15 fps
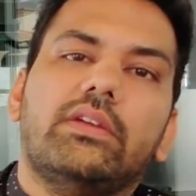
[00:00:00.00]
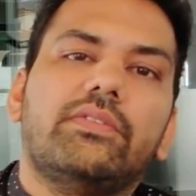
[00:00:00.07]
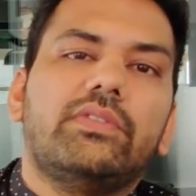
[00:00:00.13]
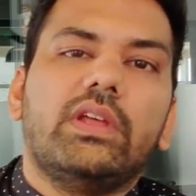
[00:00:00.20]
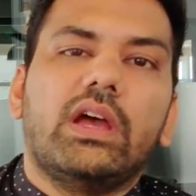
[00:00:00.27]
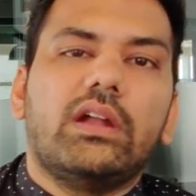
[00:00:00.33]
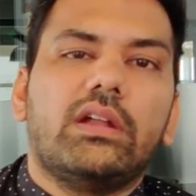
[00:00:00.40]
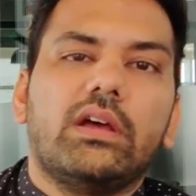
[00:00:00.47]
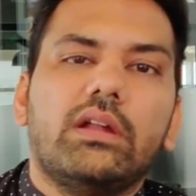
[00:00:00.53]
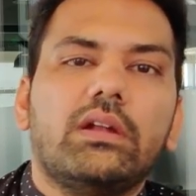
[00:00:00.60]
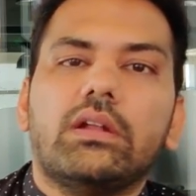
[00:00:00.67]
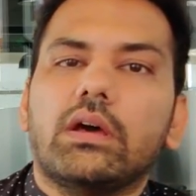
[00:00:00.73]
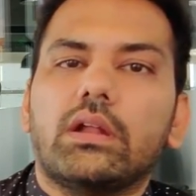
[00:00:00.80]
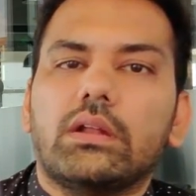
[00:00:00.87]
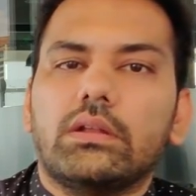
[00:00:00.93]
If they are
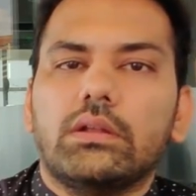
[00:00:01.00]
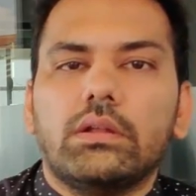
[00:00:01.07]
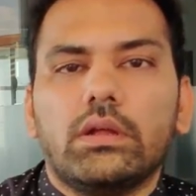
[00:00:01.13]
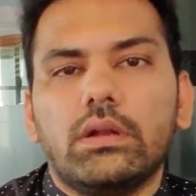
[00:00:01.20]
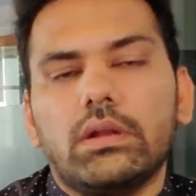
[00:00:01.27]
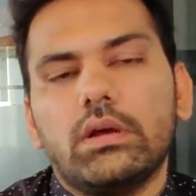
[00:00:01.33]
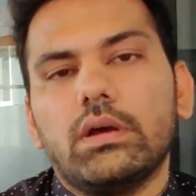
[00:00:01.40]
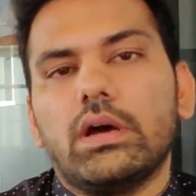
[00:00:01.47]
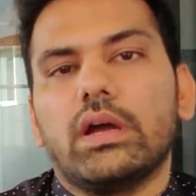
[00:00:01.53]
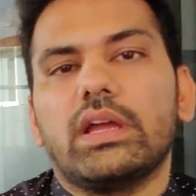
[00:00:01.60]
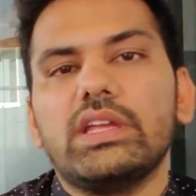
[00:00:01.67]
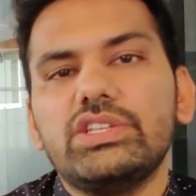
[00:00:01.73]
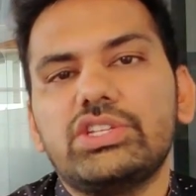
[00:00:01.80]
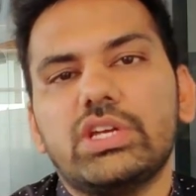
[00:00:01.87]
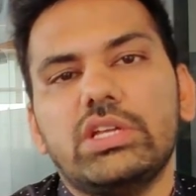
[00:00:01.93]
done, then
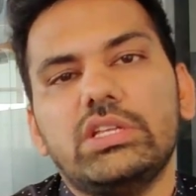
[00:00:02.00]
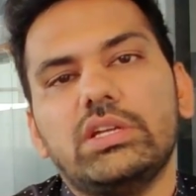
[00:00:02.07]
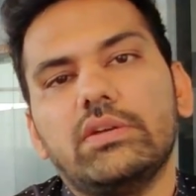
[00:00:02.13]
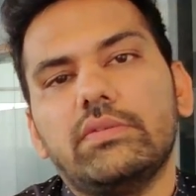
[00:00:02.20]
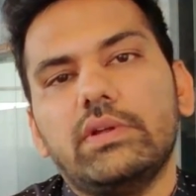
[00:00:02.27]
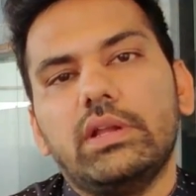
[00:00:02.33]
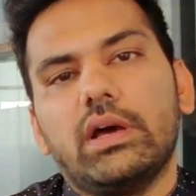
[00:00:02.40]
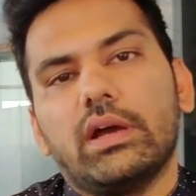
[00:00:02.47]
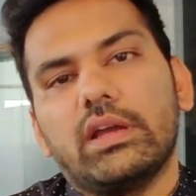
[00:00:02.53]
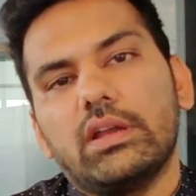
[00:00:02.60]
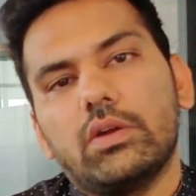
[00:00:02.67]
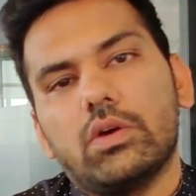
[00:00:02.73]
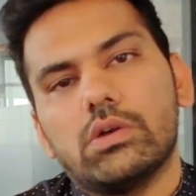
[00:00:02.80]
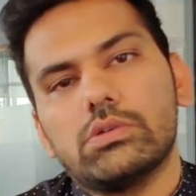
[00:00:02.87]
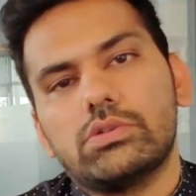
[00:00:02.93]
again changing will
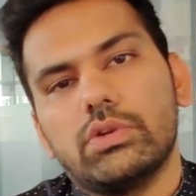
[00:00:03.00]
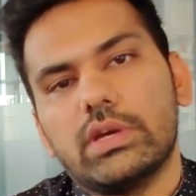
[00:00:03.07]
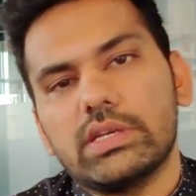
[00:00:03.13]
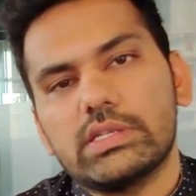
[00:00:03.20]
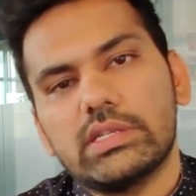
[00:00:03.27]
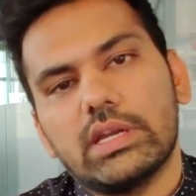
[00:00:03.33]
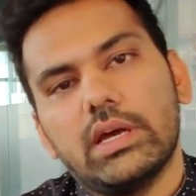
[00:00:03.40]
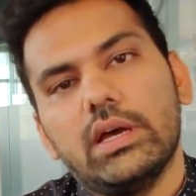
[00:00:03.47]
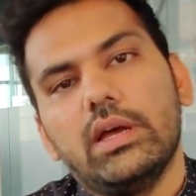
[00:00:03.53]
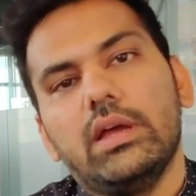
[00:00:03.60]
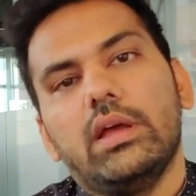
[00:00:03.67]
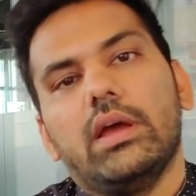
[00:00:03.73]
again cost you extra,